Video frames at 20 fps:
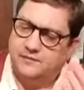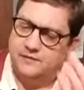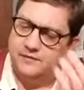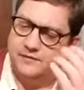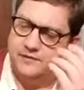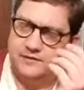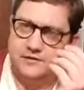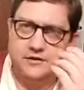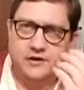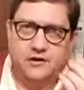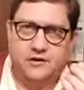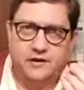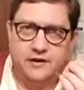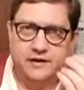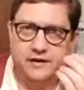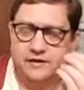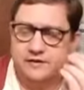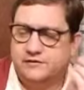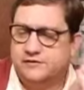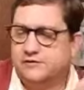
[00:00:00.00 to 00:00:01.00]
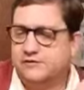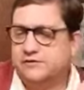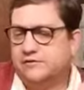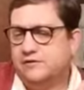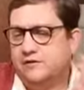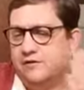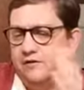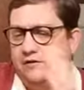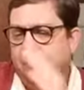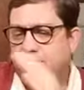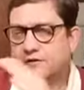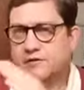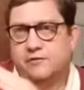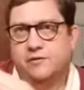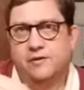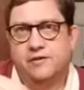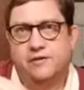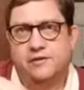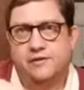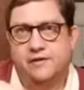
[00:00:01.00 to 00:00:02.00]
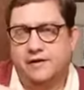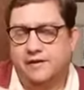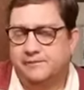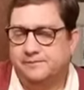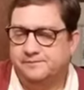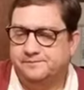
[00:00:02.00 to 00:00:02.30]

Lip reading: the tardiness, along with the